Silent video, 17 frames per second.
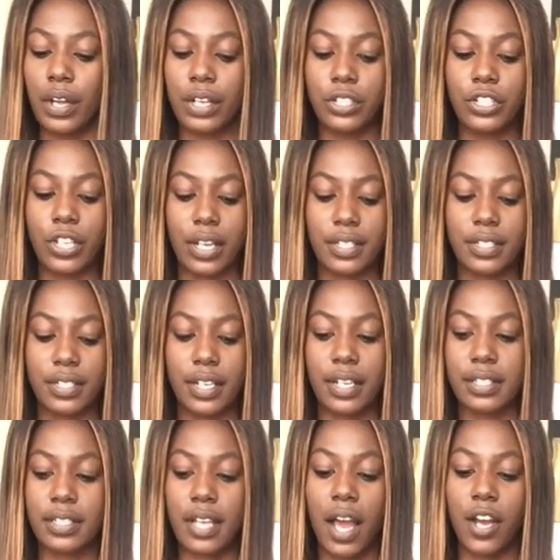
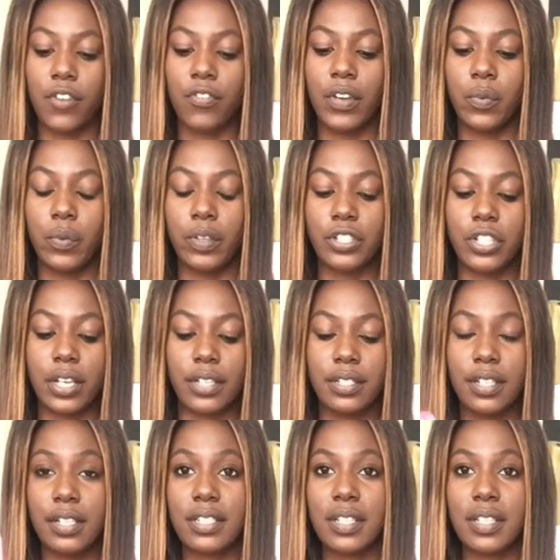Justice, the Hierophant with Justice.